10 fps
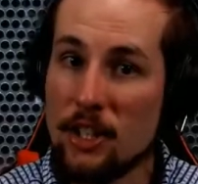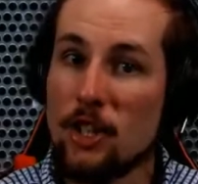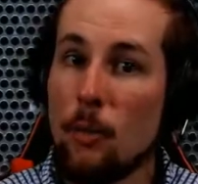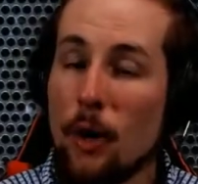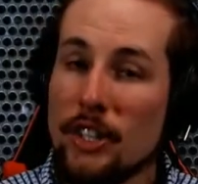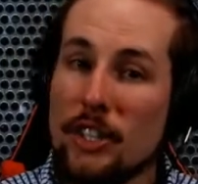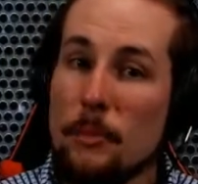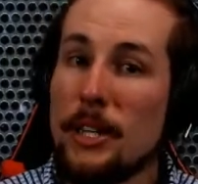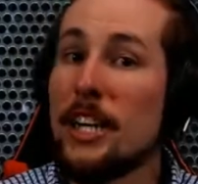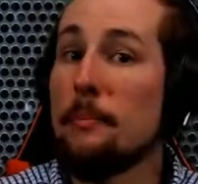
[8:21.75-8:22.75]
She wants to
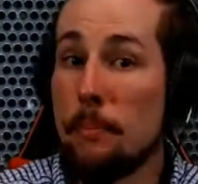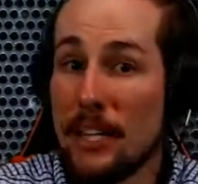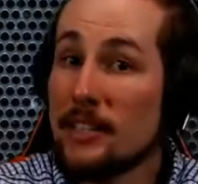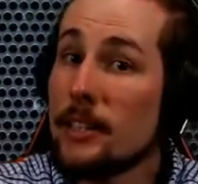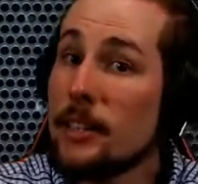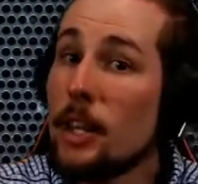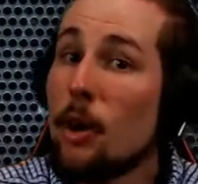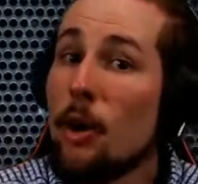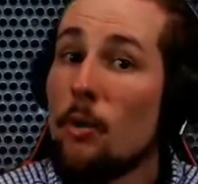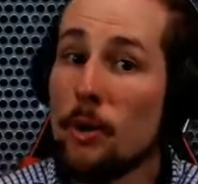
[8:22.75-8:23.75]
be basically
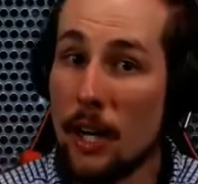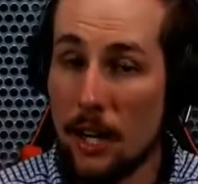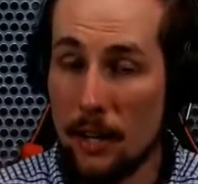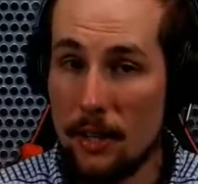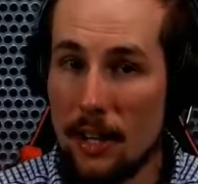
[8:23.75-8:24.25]
her own God.